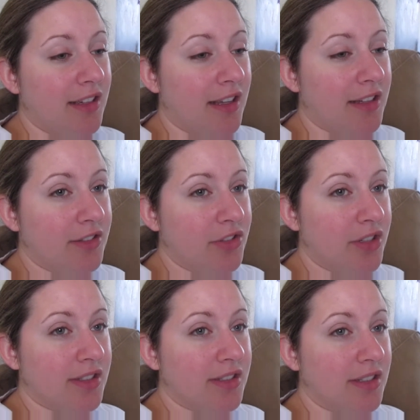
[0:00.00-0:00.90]
and
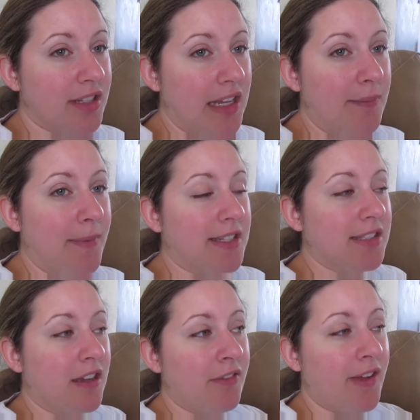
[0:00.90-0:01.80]
just keep
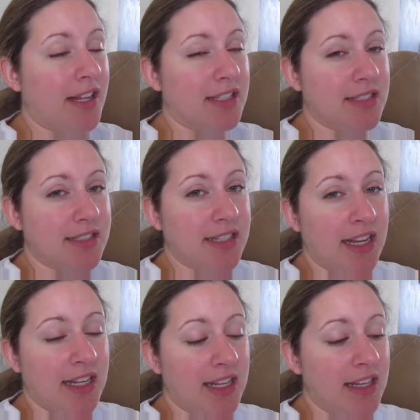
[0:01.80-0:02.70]
myself at a
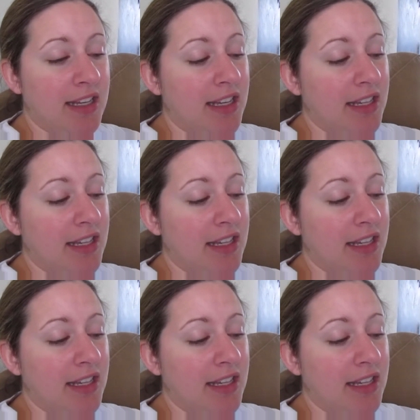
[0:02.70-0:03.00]
steady